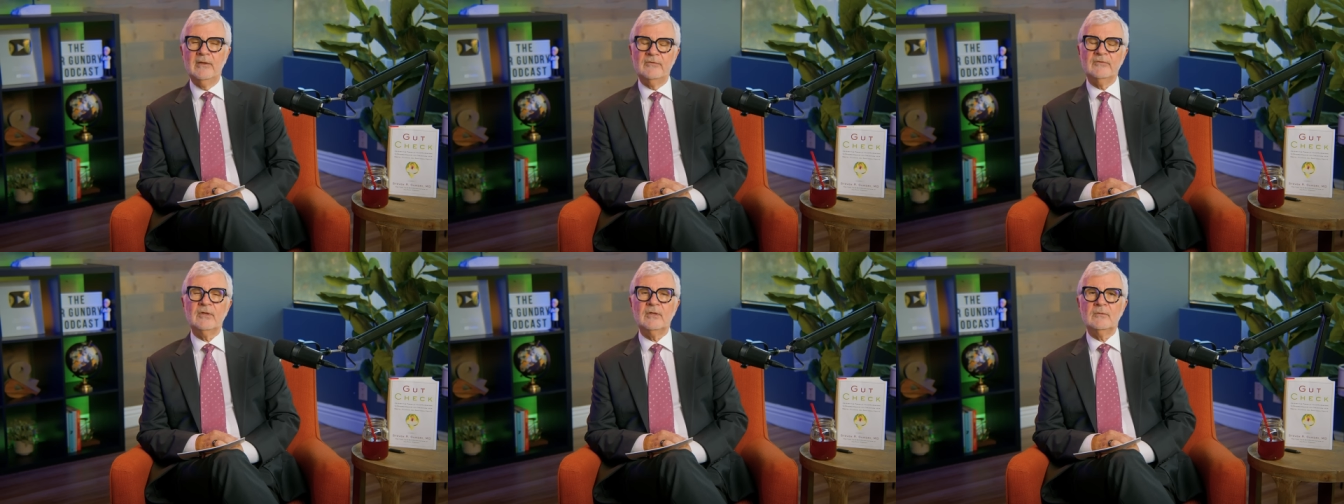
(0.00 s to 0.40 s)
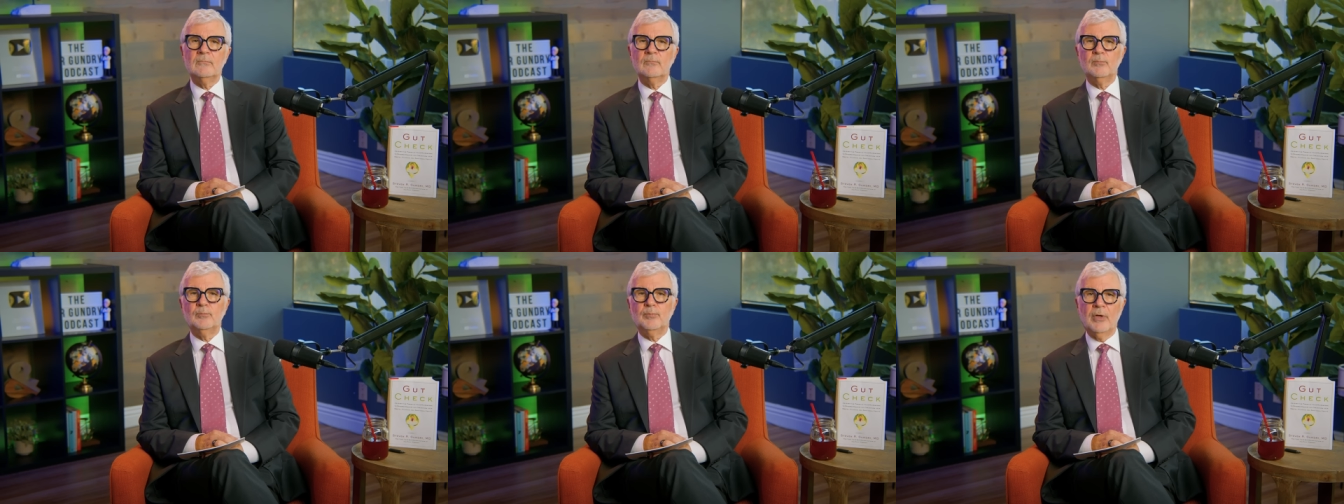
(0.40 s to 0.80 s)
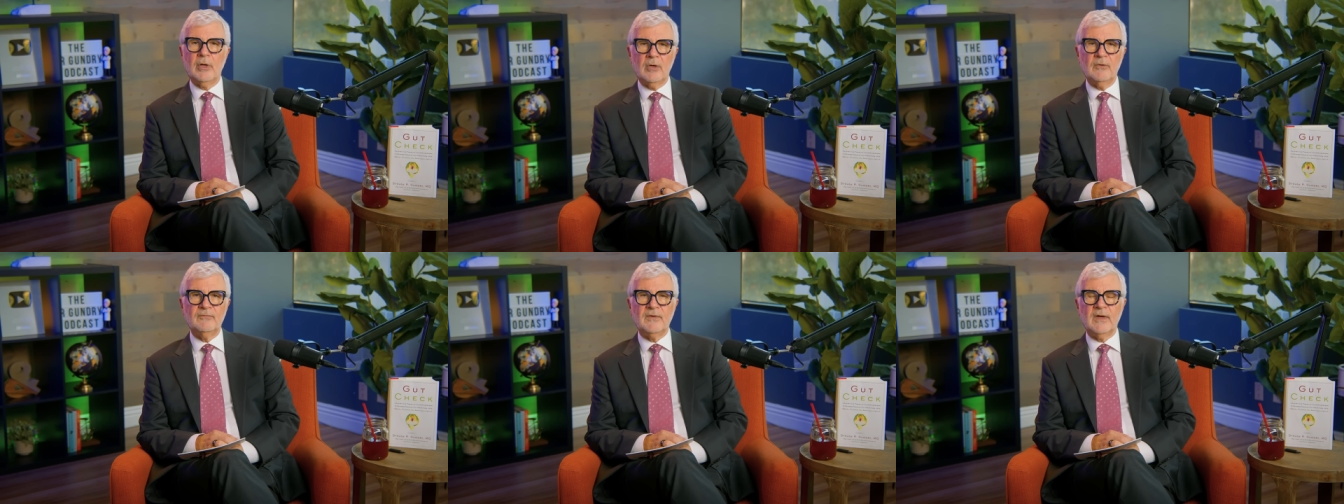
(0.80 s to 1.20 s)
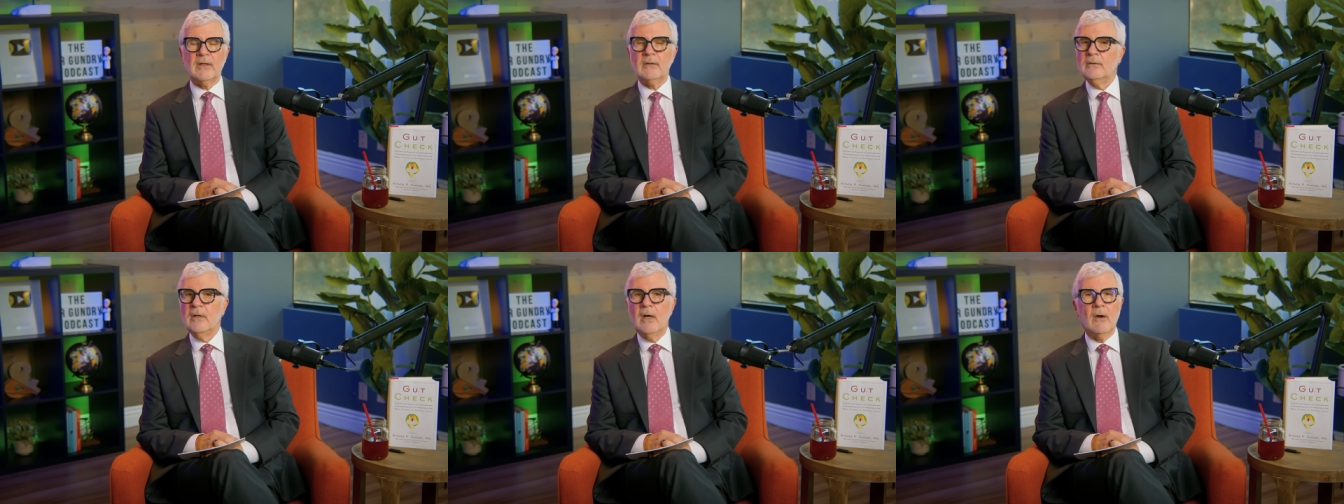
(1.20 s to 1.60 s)
Is it
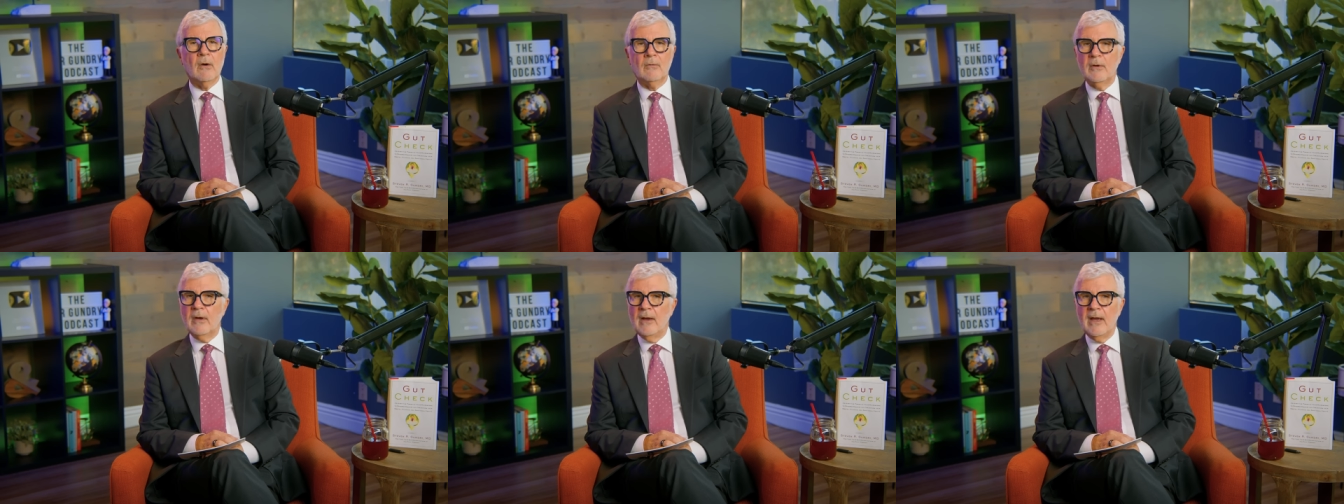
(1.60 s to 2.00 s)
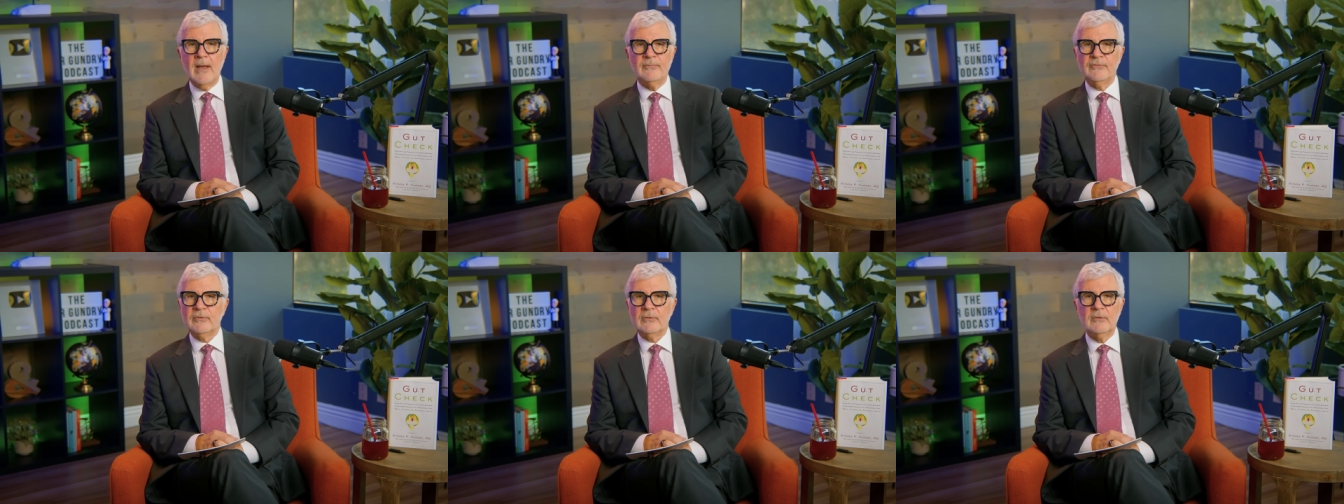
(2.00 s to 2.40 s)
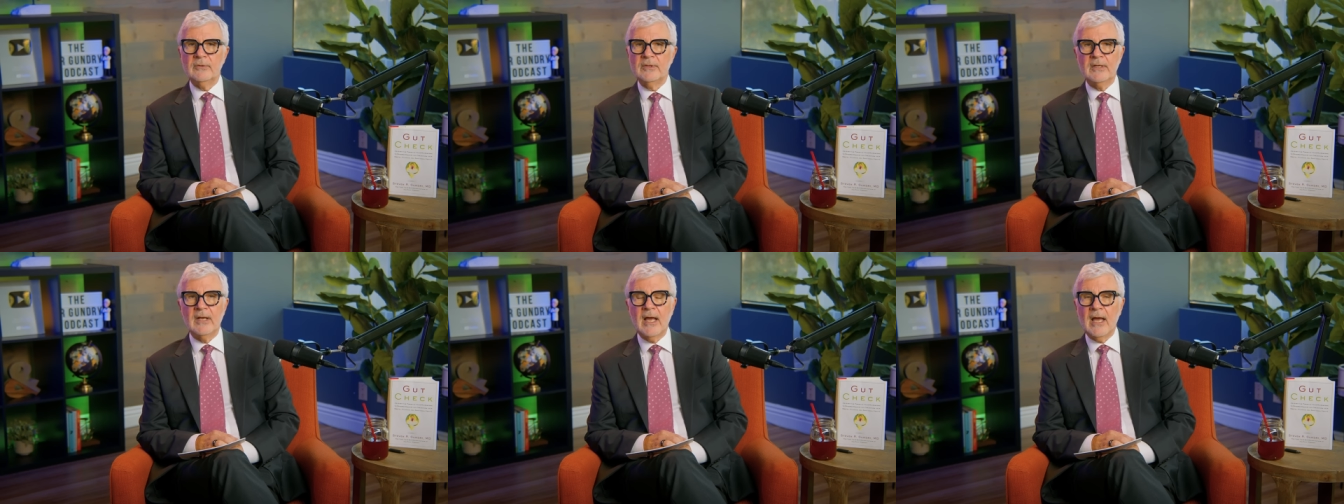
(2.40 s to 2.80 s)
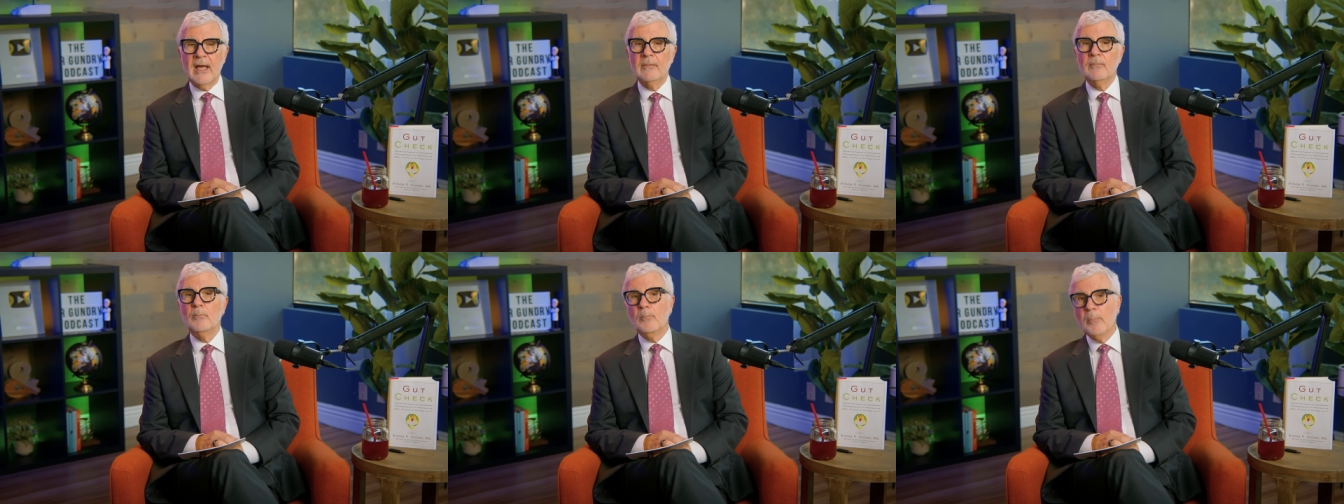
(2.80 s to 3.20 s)
perfect? No, absolutely
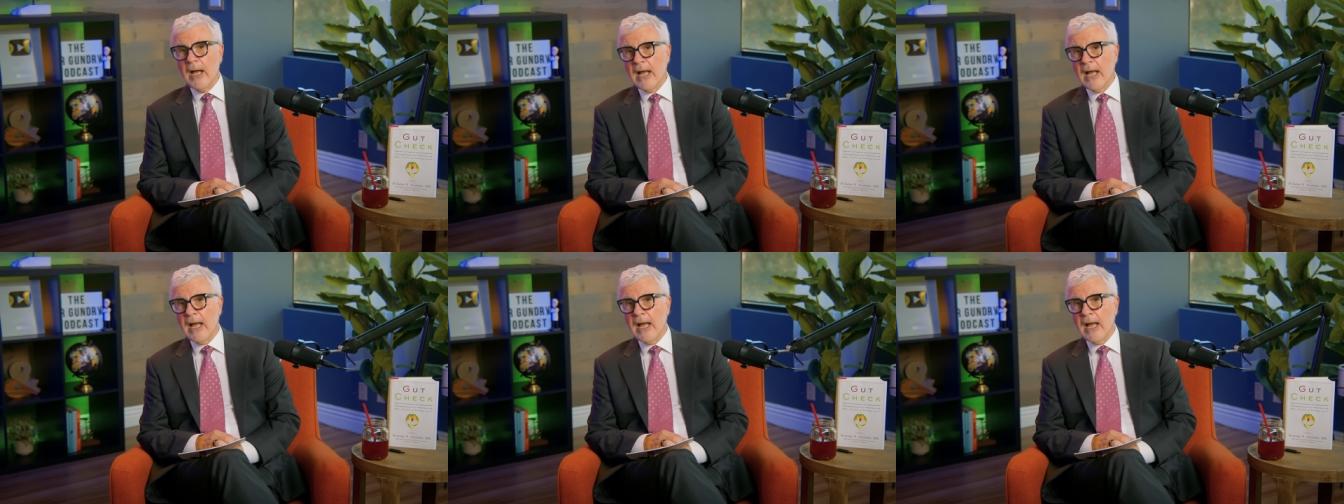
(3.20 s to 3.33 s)
not.